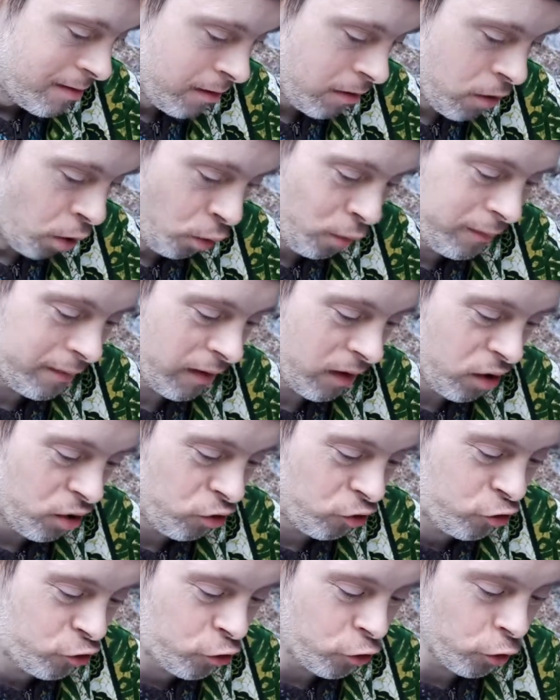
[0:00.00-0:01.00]
goes
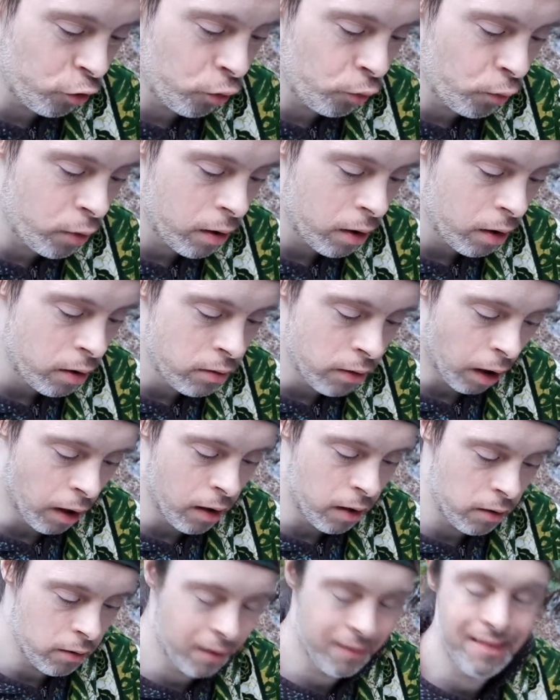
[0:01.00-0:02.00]
into not
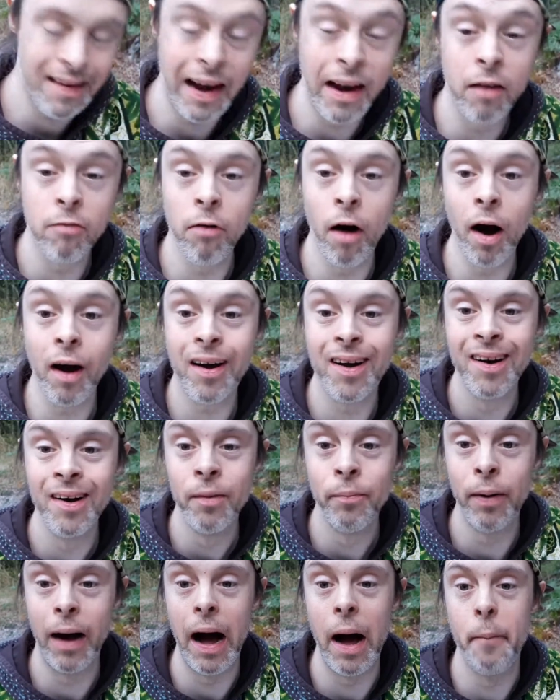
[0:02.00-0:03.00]
just any rock,
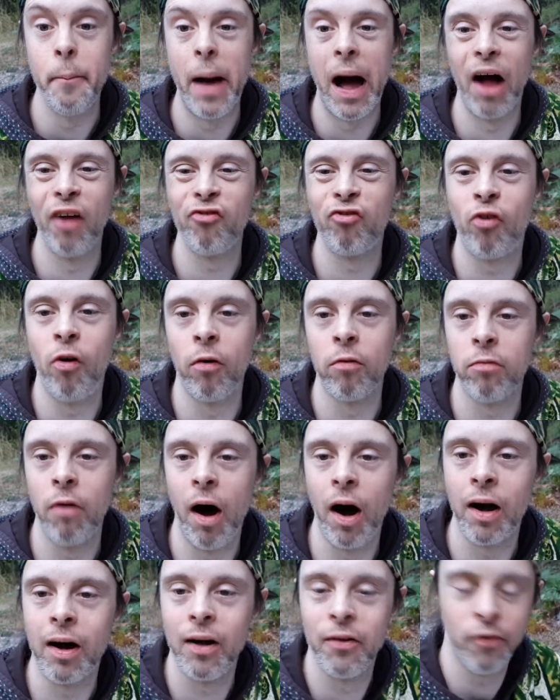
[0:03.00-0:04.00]
but a magical
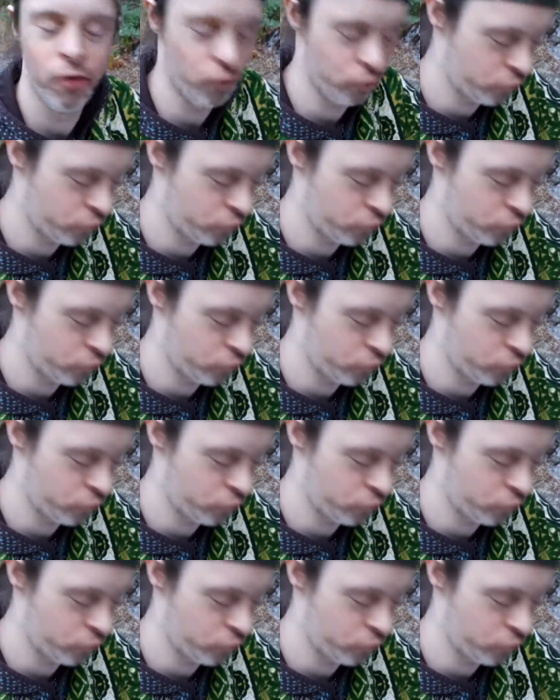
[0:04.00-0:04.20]
rock as well